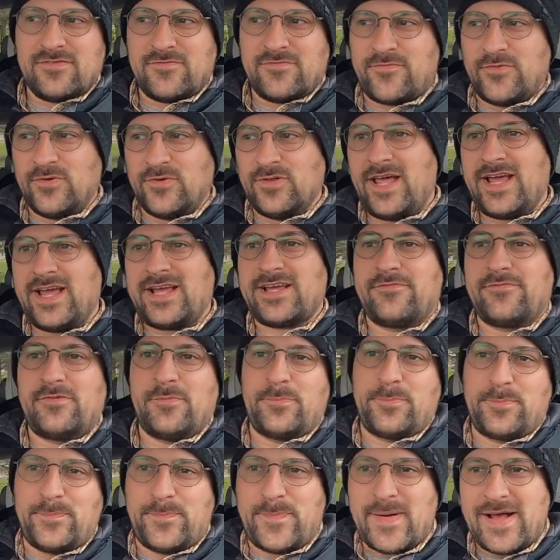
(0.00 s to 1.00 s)
for lack of a
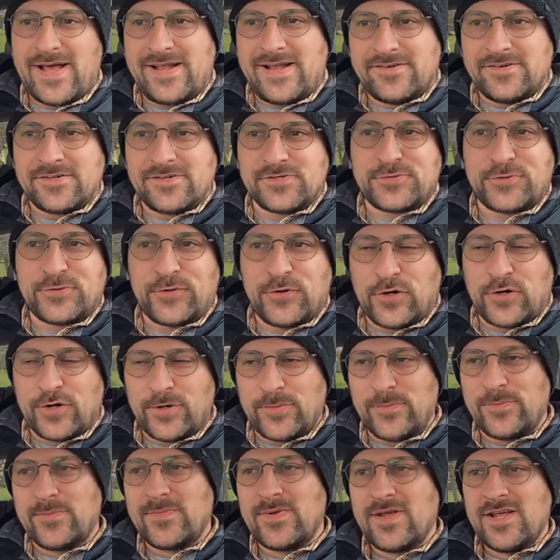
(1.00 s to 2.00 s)
better
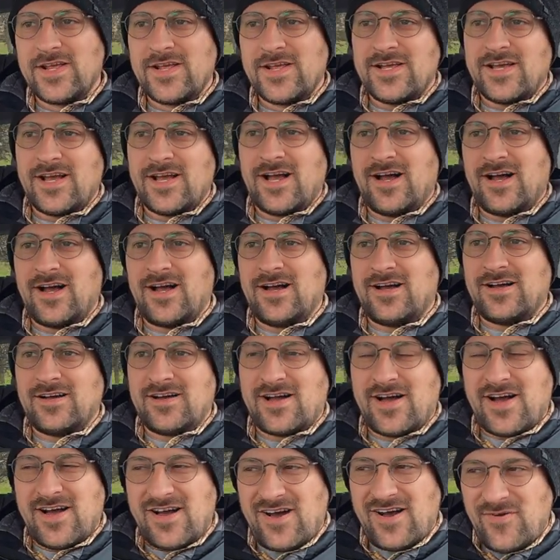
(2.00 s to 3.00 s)
term,
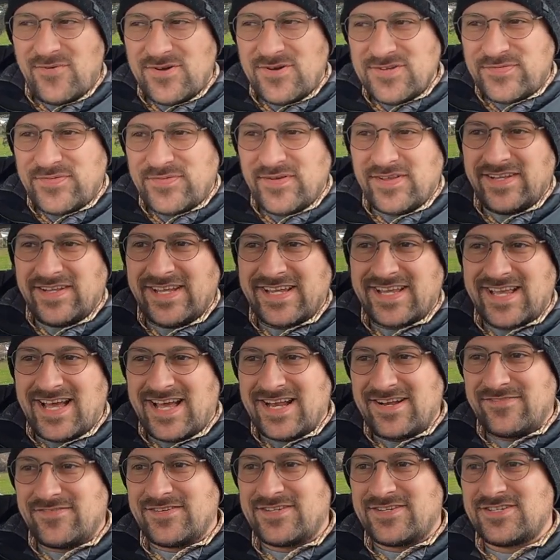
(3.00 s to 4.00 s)
always felt like
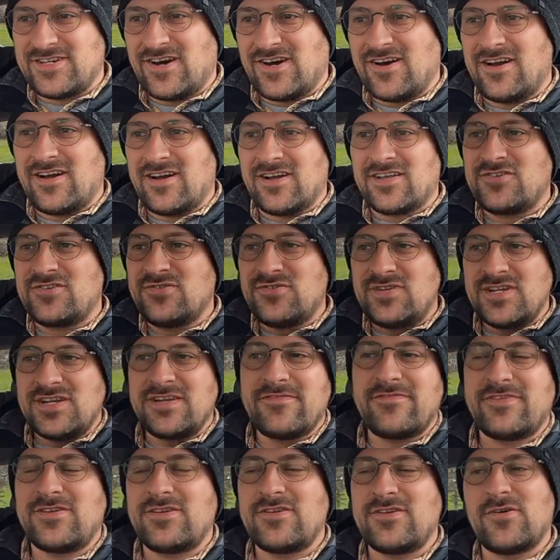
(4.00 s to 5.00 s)
kind of a dog. You didn't
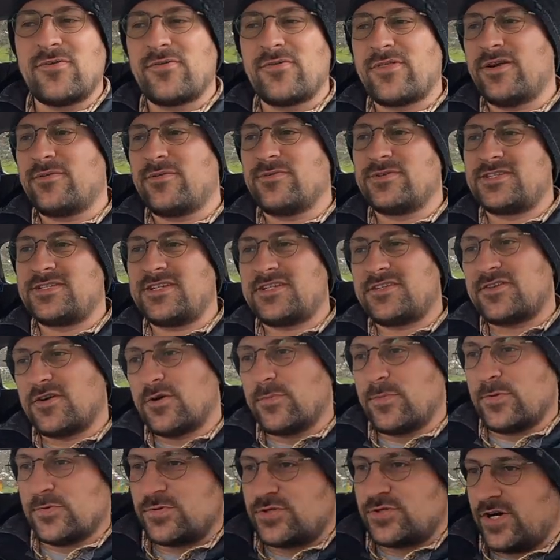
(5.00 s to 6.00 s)
even know that it was a
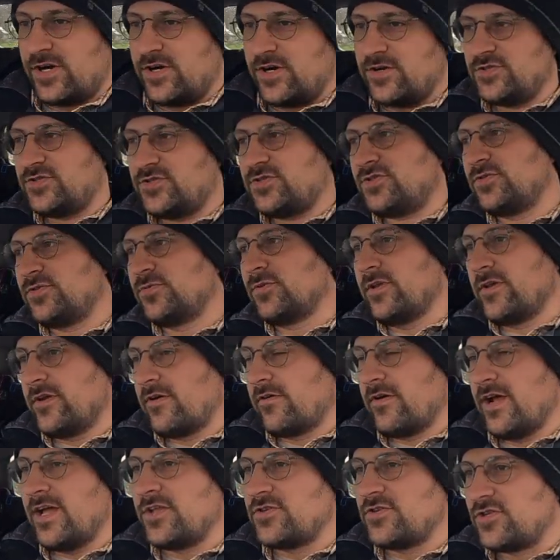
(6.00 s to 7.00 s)
turbocharged
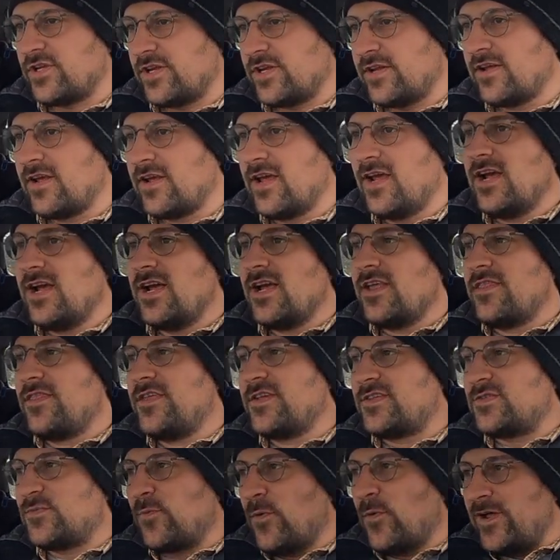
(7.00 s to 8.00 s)
2-liter engine.
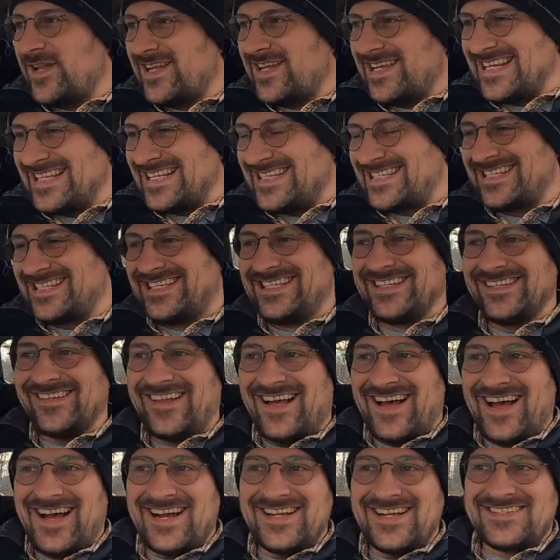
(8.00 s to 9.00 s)
This one, it still
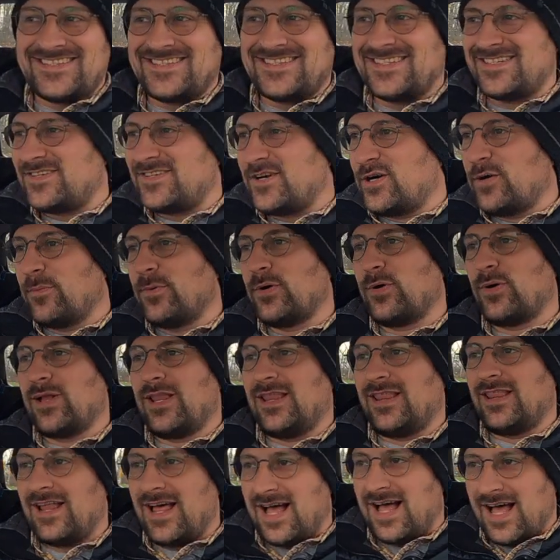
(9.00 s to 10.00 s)
hides the turbo a
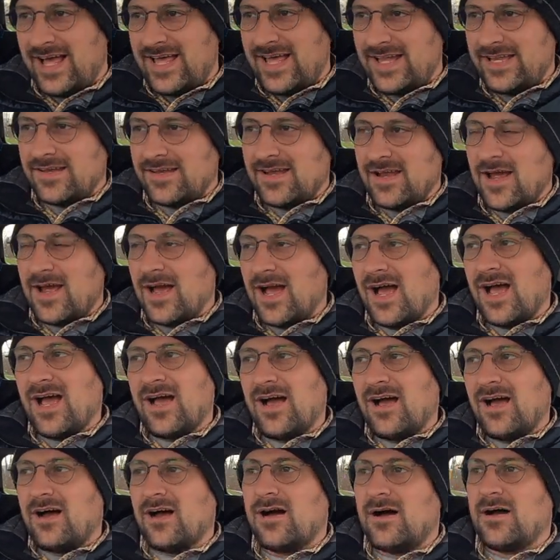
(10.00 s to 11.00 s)
lot.
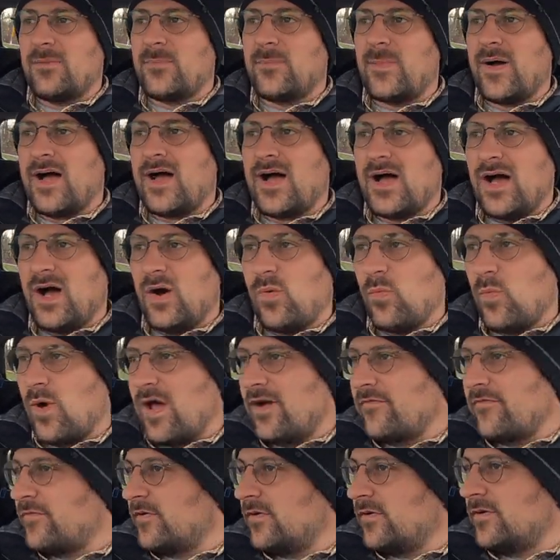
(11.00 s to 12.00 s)

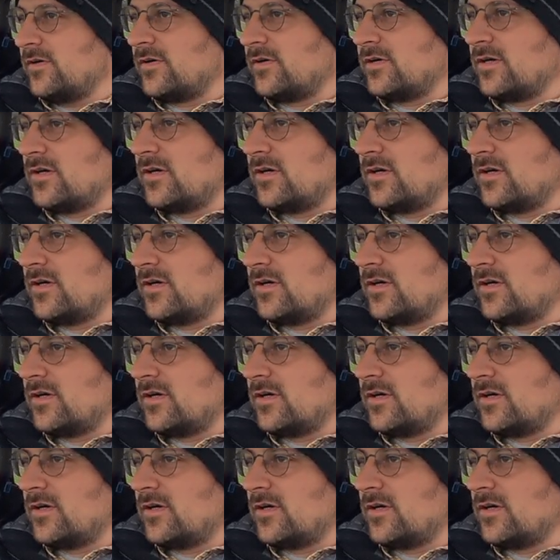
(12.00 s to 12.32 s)
However,